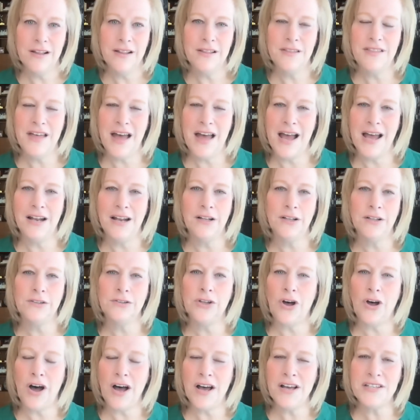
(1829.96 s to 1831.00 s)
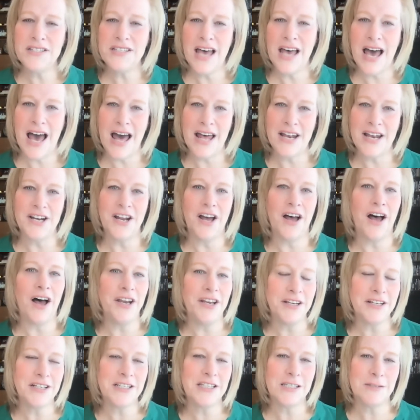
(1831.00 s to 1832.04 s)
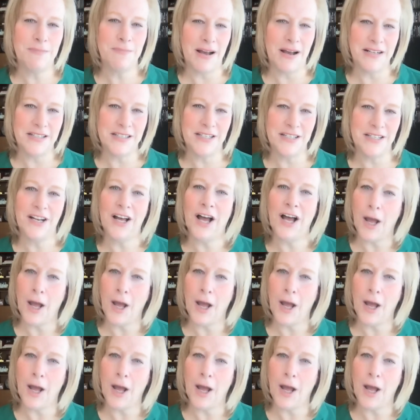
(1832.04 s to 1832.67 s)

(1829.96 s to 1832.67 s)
That loss had an unexpected